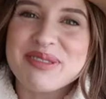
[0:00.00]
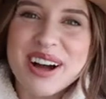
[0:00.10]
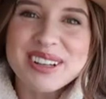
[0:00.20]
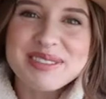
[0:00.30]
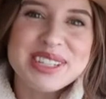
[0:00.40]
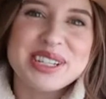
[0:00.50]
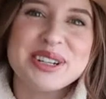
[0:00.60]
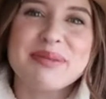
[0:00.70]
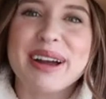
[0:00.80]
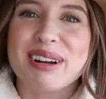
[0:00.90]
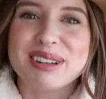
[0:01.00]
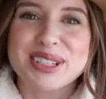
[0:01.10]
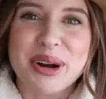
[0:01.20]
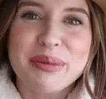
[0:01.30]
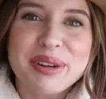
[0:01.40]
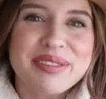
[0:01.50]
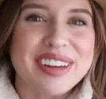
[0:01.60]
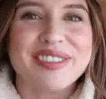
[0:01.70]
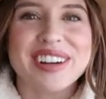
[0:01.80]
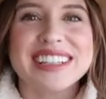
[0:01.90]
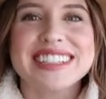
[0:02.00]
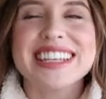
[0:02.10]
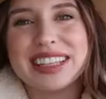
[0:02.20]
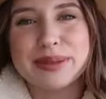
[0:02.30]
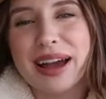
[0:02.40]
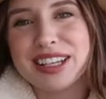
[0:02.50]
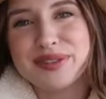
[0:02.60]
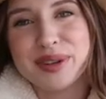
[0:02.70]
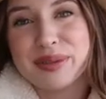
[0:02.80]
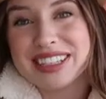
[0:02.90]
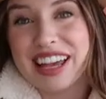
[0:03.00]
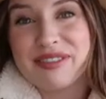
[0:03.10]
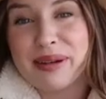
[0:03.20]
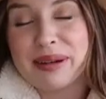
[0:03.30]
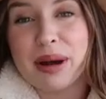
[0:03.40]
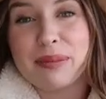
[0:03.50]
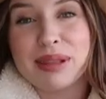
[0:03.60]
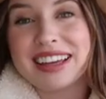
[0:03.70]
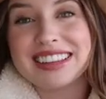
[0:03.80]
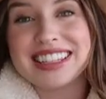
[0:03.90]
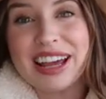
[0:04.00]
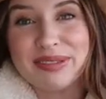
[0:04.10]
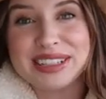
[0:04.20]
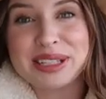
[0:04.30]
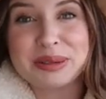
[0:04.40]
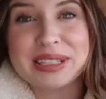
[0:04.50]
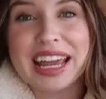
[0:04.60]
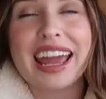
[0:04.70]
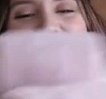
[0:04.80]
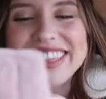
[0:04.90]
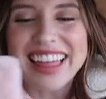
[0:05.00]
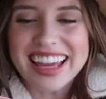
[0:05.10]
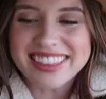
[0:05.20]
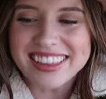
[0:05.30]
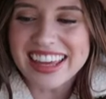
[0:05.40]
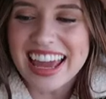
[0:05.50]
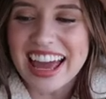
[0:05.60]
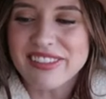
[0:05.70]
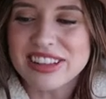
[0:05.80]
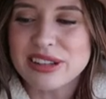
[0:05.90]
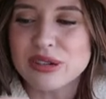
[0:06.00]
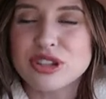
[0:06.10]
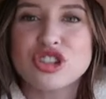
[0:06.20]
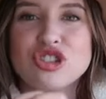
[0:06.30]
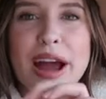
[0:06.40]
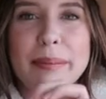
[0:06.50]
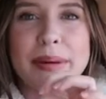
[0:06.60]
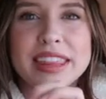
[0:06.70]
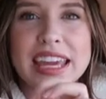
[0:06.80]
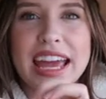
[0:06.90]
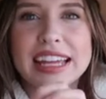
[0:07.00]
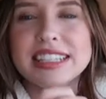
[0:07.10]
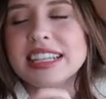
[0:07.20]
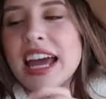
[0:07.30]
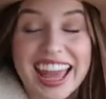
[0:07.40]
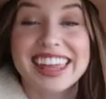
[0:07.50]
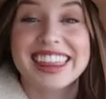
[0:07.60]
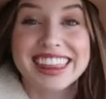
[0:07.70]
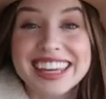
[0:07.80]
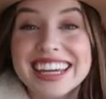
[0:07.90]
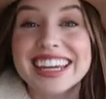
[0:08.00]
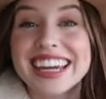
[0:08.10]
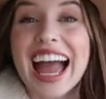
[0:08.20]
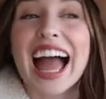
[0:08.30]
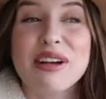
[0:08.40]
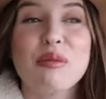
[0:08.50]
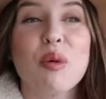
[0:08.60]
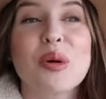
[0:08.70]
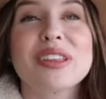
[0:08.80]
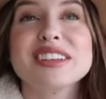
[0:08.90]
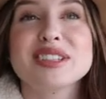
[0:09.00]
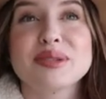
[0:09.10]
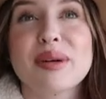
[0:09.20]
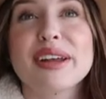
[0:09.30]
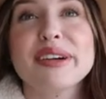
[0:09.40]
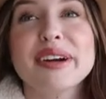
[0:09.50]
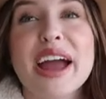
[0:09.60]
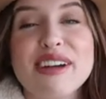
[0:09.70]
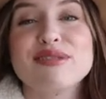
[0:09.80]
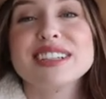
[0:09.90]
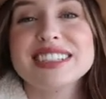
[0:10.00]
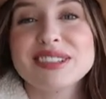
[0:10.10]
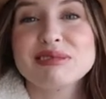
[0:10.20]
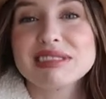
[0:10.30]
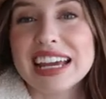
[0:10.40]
welcome to my October favorites. These past few weeks, I've been applying this every single day. I like that they have a little strap at the end. I think I wore this sweater every single